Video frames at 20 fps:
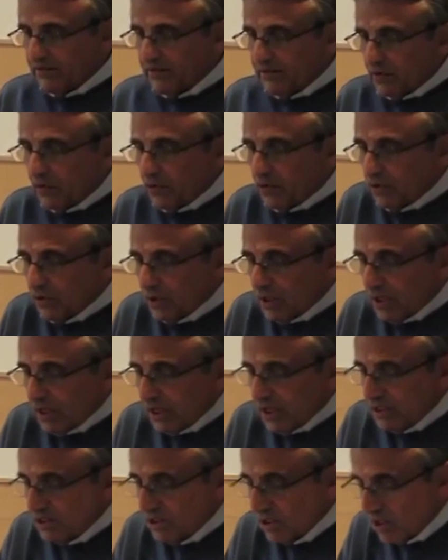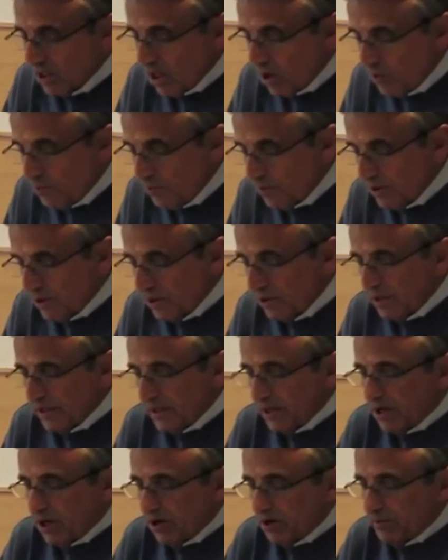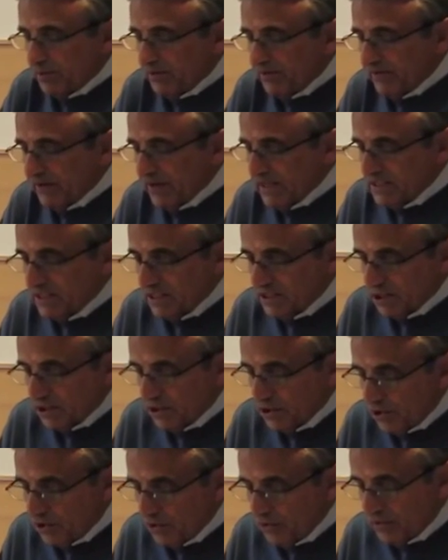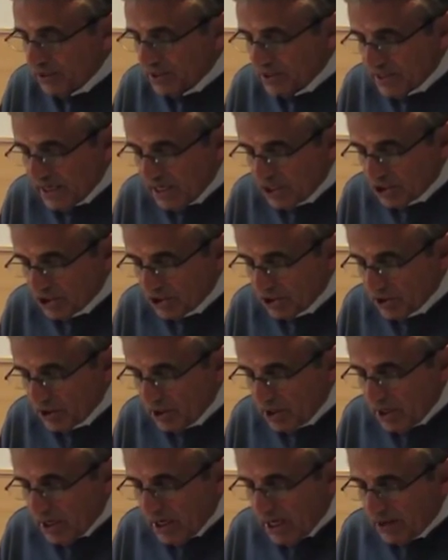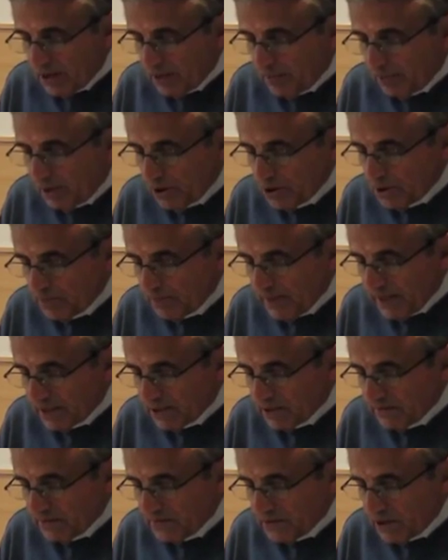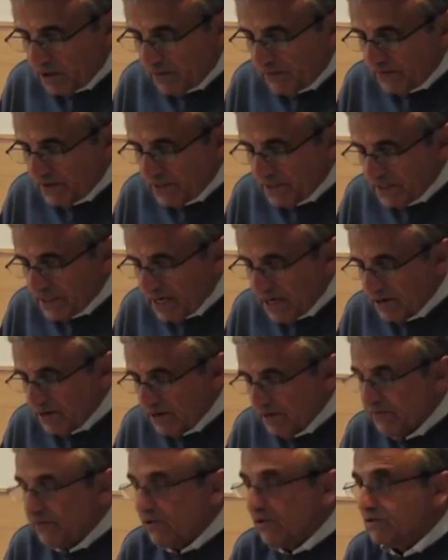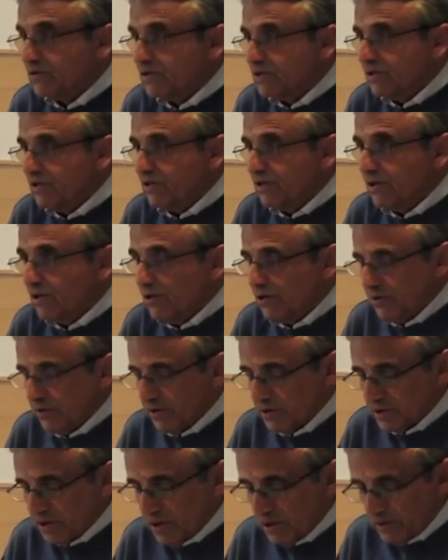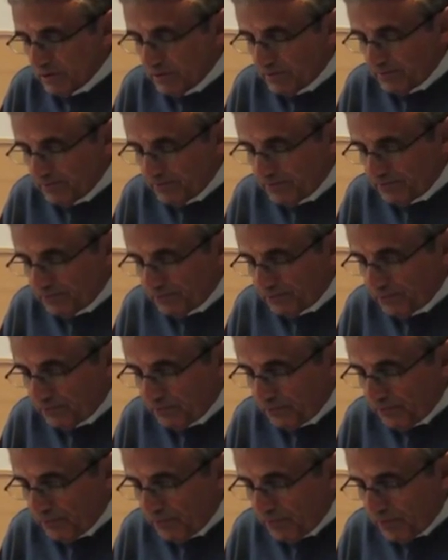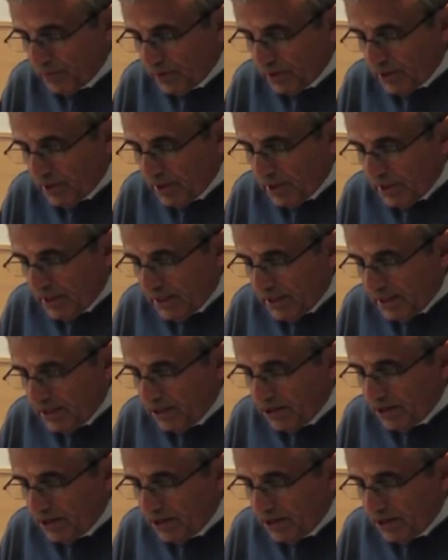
the fall, as the global economy faces a new recession and the prospect of sovereign debt defaults in the Eurozone. In